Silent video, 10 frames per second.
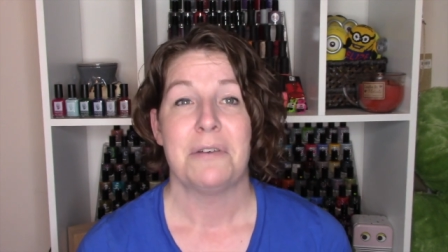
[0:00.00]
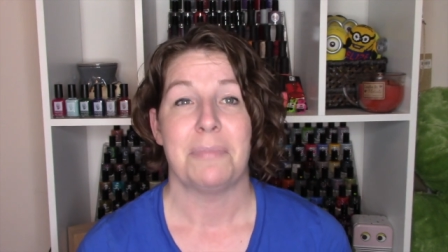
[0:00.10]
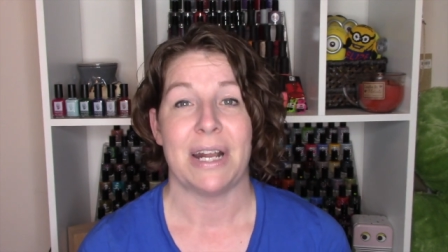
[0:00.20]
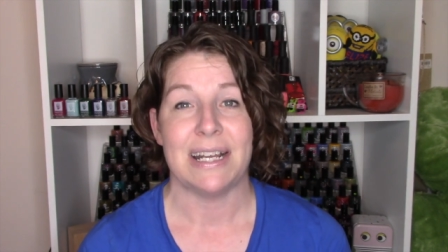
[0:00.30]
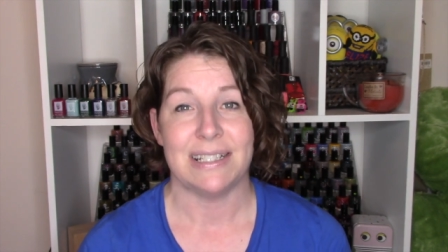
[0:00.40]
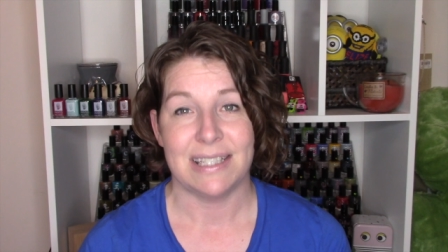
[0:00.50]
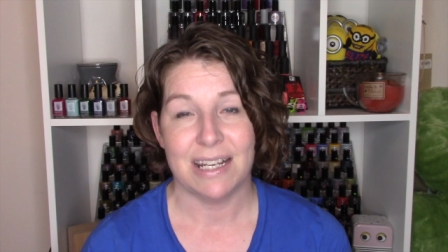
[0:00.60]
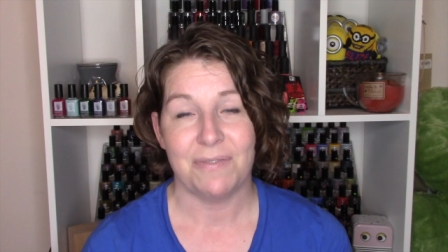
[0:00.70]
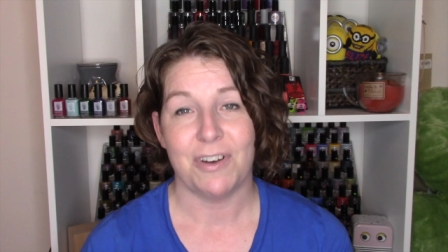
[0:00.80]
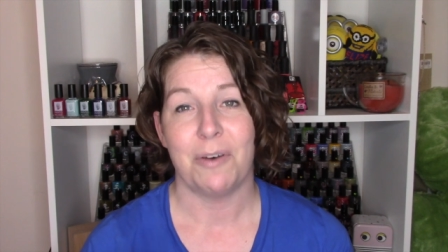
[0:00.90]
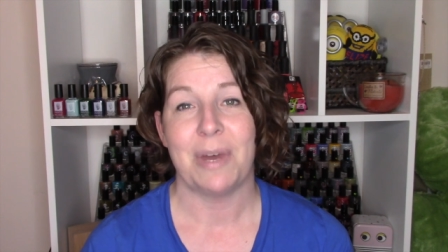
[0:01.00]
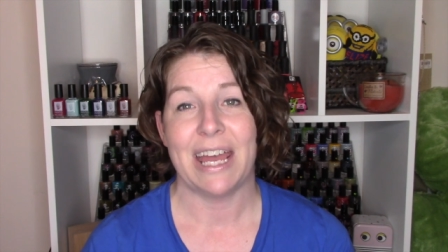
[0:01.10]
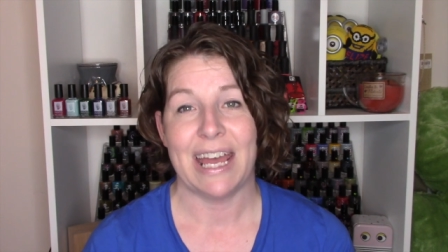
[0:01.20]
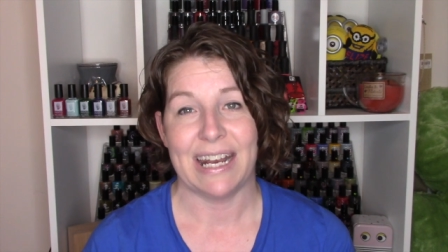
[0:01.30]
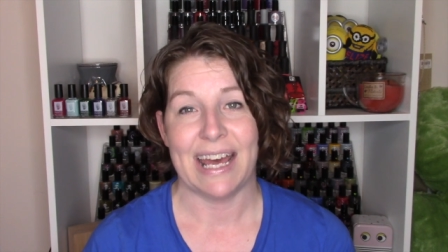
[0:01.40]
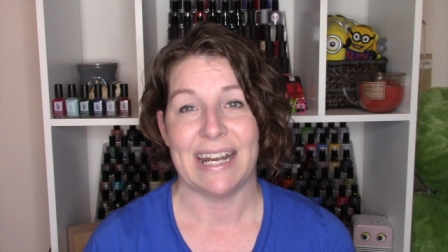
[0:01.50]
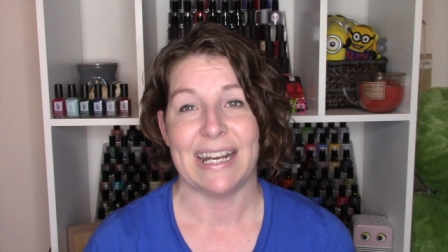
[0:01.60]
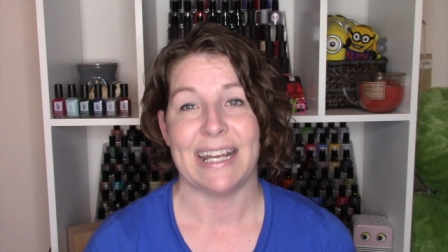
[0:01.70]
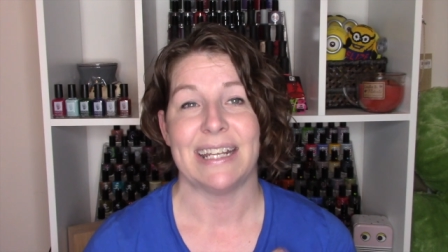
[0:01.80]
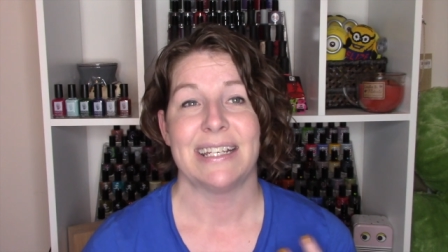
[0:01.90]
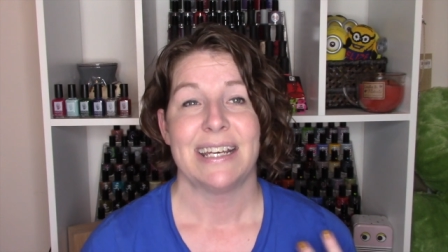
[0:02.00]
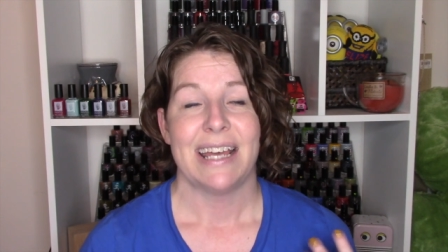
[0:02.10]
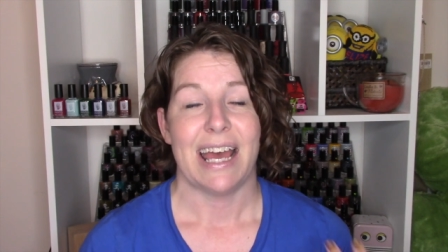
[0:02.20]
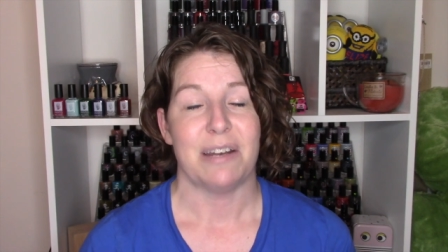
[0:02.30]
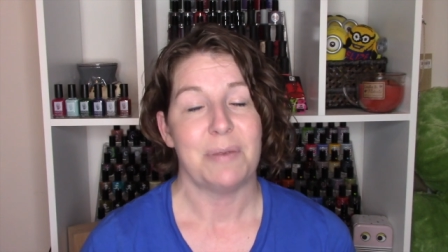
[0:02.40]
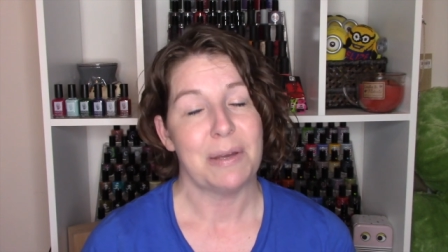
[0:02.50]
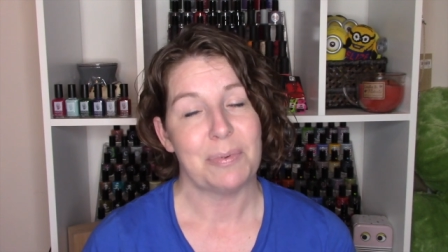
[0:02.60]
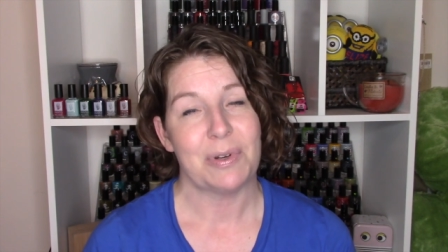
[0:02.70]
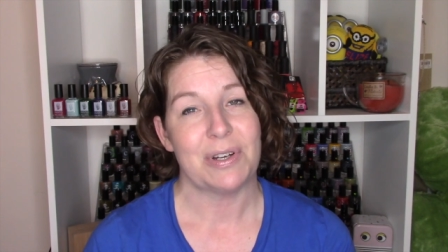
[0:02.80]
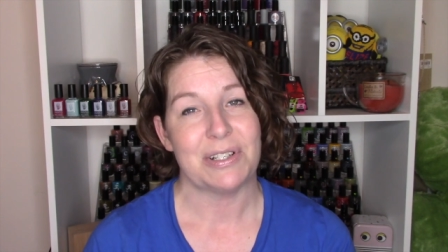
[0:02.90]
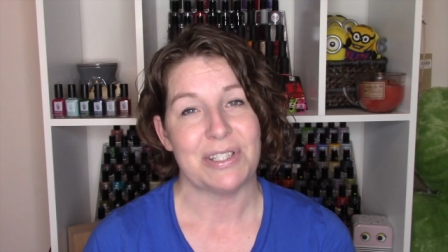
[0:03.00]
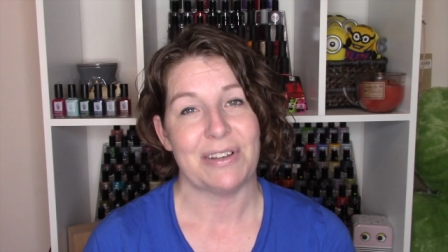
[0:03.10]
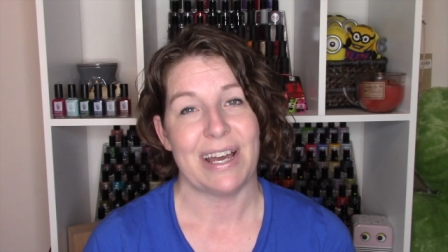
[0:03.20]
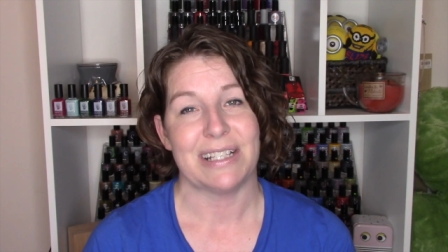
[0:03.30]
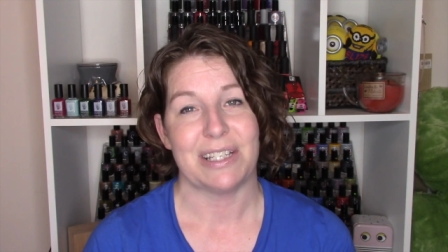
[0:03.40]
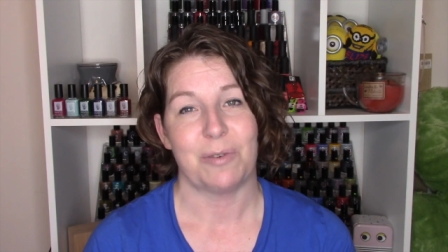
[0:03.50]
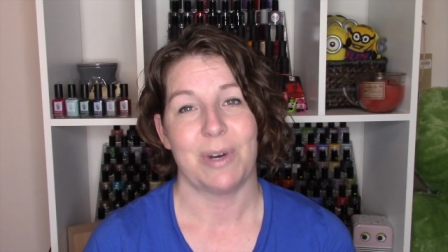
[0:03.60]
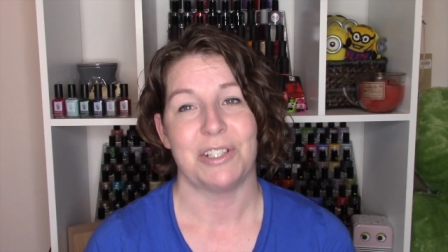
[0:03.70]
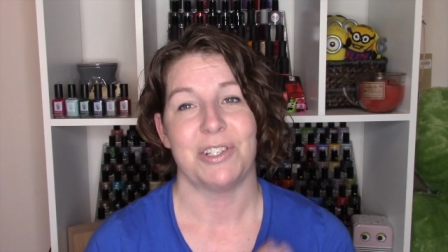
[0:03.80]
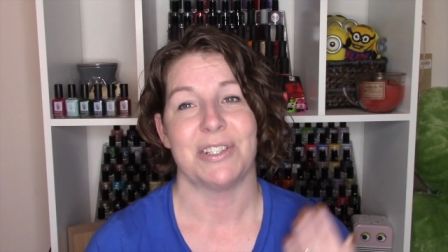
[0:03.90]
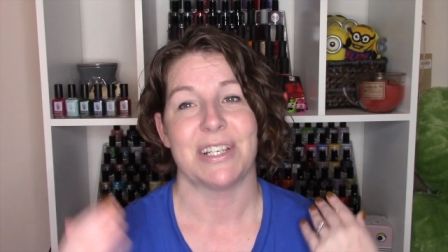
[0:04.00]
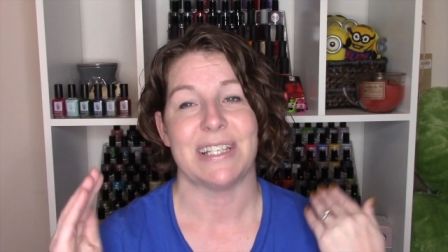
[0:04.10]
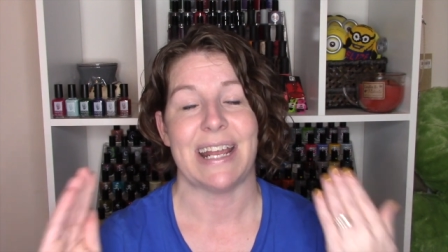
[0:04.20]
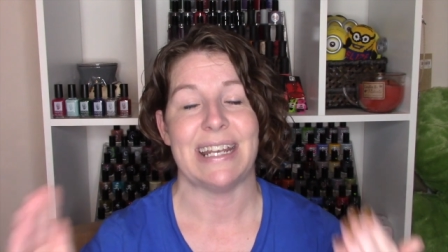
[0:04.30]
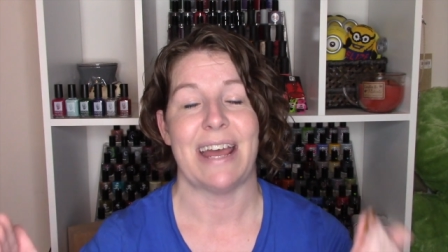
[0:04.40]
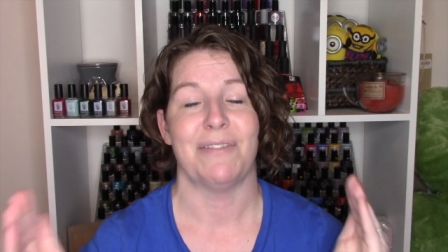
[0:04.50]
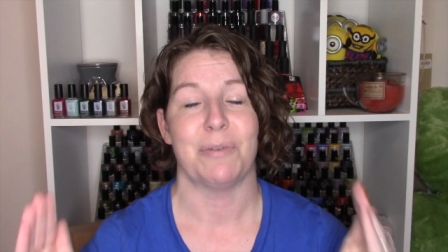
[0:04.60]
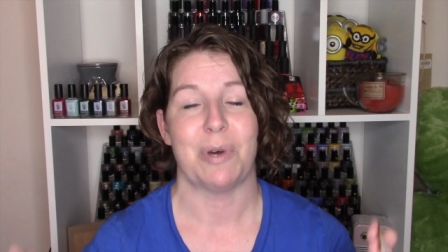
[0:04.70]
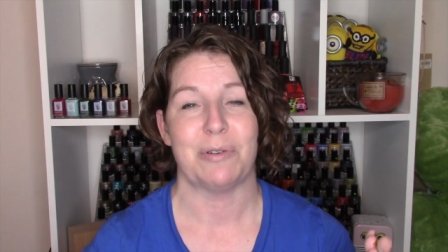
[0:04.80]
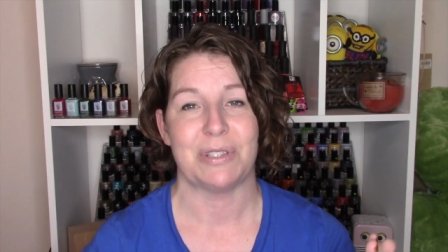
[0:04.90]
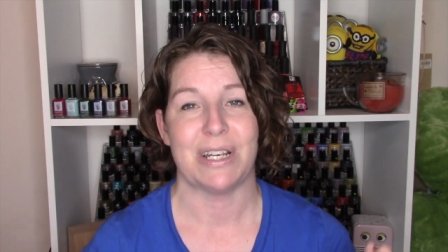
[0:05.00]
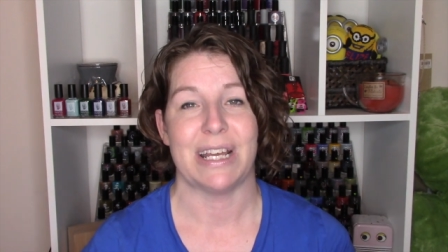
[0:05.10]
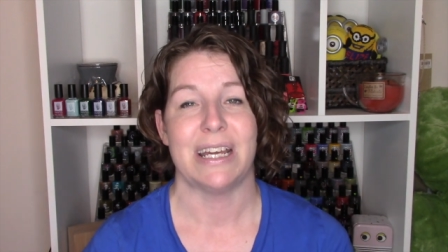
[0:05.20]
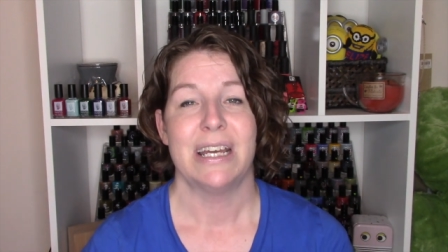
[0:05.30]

But I did film it and edit it, and people are still asking questions because I never posted it.